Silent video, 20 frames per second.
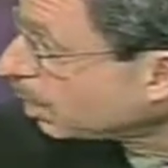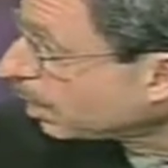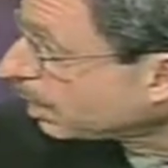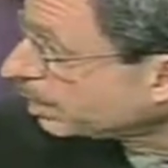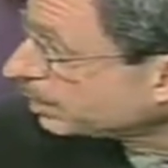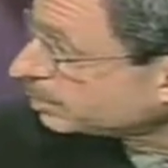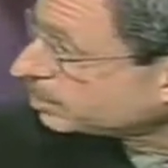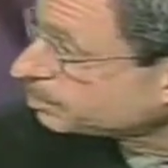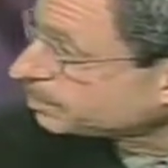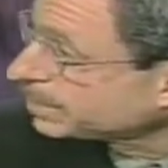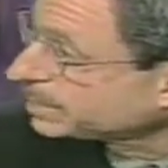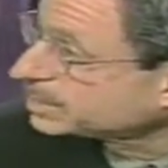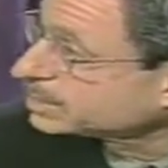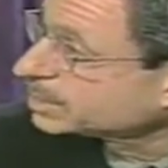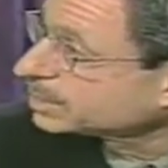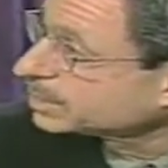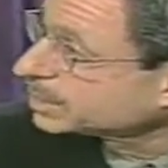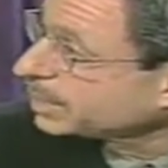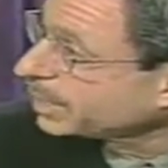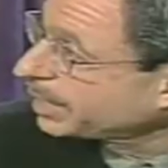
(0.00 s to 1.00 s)
Mind,
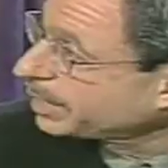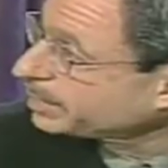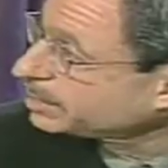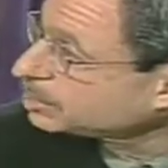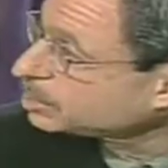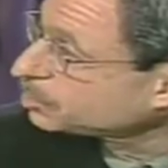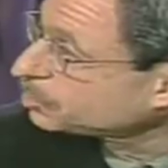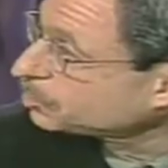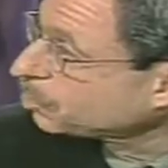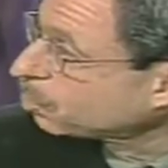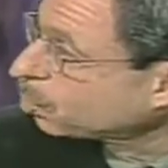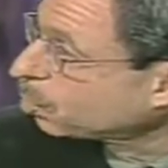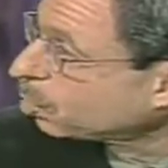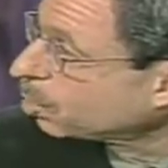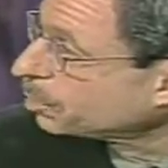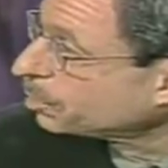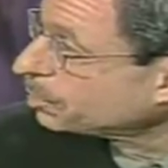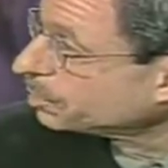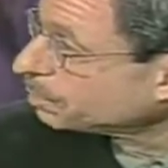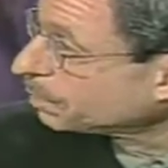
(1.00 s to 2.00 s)
makes the case
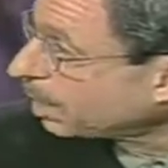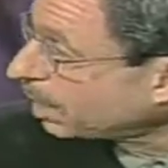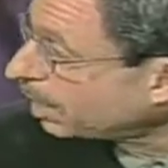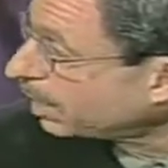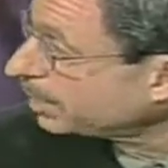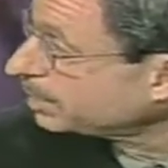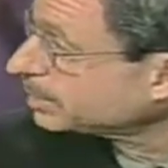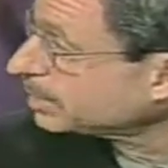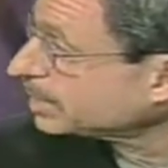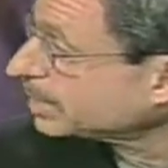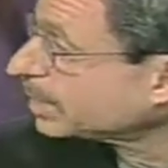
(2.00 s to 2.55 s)
for the mind